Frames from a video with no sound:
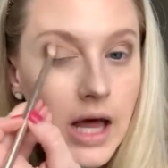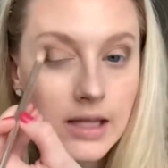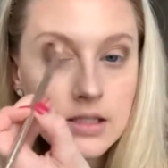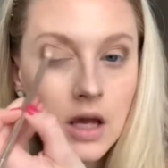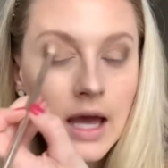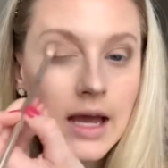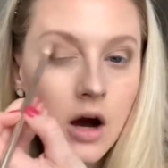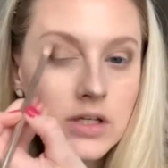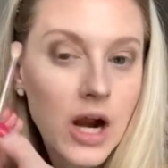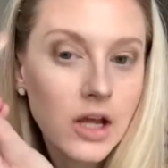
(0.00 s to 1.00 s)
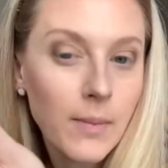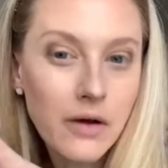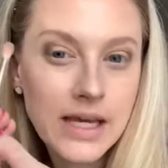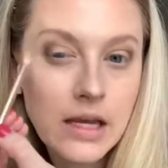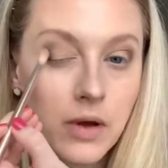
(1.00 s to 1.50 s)
Then I use the fluffy end
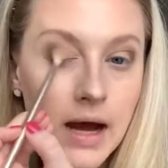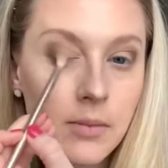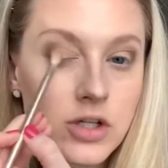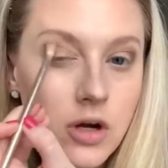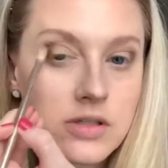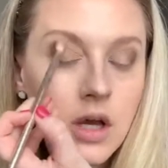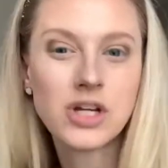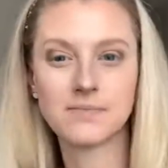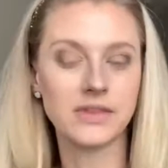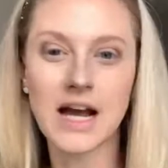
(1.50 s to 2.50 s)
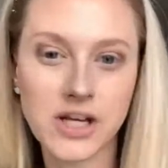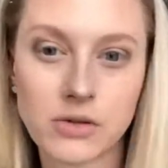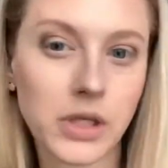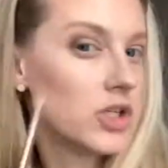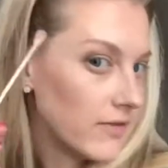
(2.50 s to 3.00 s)
just to blend it all together and soften
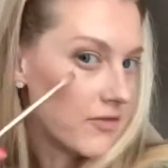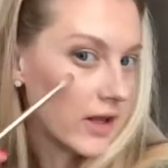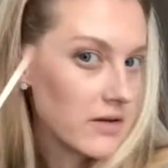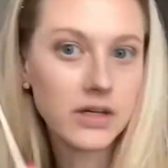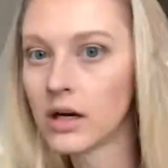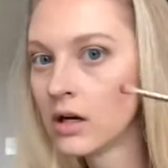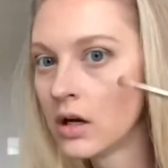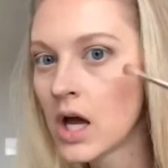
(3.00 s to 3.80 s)
up those lines.